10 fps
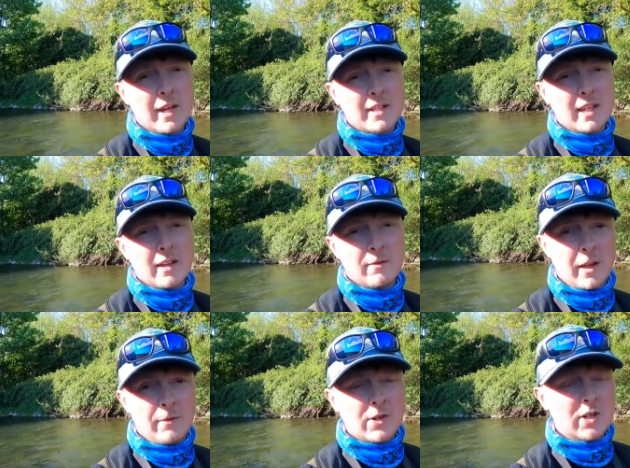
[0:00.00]
ways to
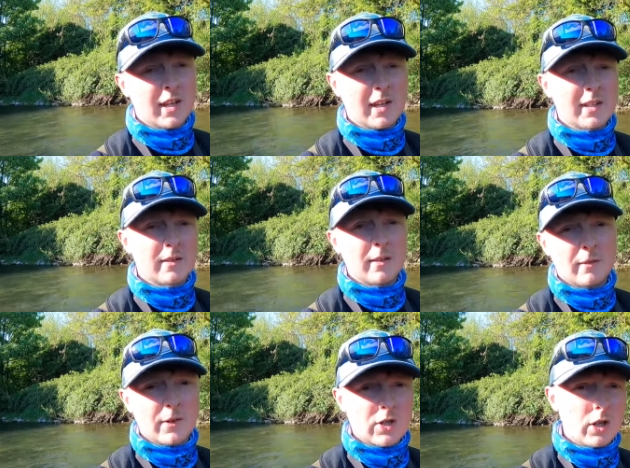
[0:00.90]
fly fish is
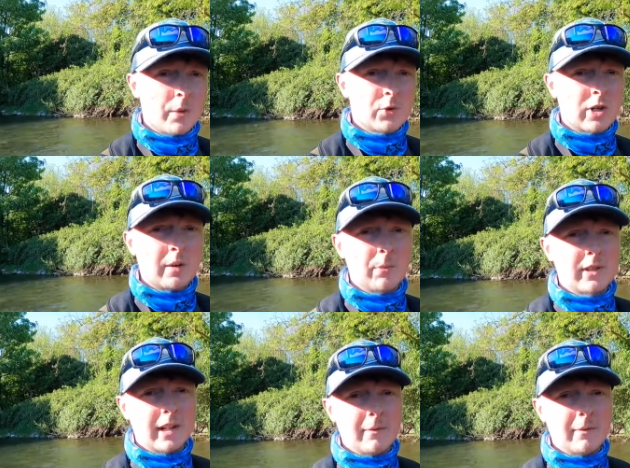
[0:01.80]
fishing upstream with the